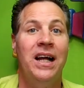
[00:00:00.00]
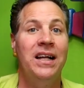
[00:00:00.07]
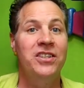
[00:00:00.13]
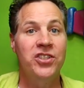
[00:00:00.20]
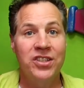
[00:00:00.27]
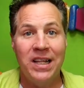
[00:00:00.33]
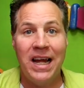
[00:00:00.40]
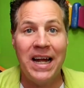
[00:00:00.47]
uh,
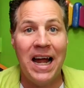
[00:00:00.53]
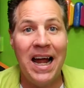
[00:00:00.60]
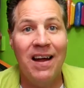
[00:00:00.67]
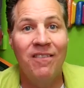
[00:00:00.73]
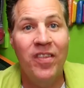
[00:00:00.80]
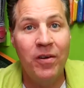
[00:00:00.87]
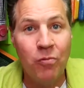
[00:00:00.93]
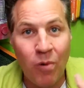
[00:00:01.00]
just like I
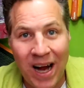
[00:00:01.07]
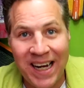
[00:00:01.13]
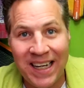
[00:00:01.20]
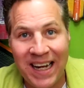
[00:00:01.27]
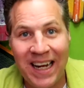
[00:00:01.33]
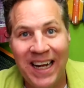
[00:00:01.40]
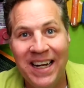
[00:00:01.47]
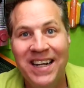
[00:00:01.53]
have the white
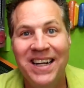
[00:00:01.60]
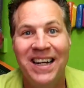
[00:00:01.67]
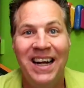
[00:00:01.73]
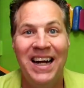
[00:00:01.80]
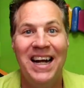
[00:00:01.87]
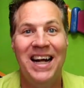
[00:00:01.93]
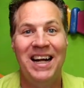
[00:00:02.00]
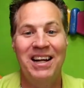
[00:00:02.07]
ink
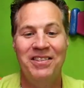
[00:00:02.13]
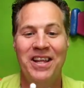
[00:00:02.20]
uh,